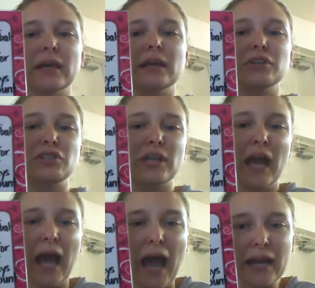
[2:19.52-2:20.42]
She
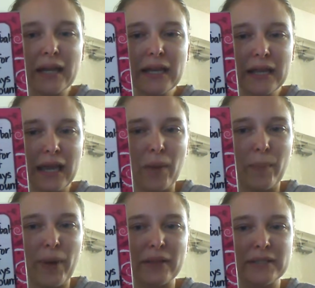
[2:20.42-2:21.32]
had an
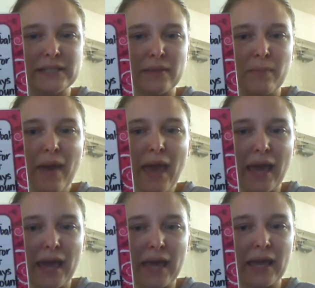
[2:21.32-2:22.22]
account balance in
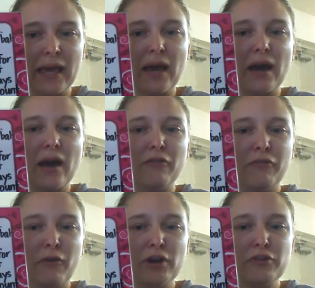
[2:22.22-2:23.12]
May of
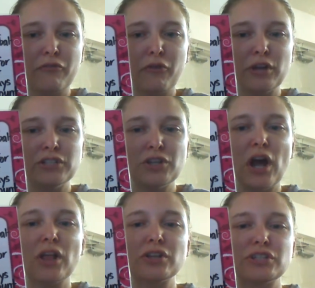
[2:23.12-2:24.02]

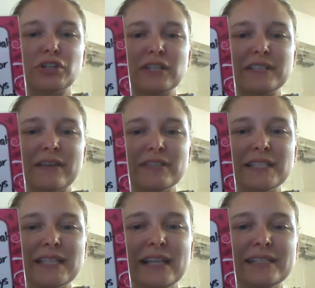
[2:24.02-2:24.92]

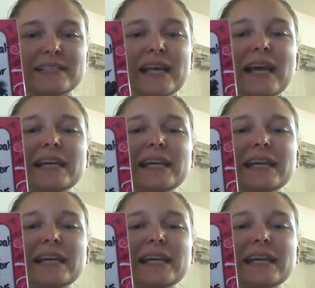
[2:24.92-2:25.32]
$442.37.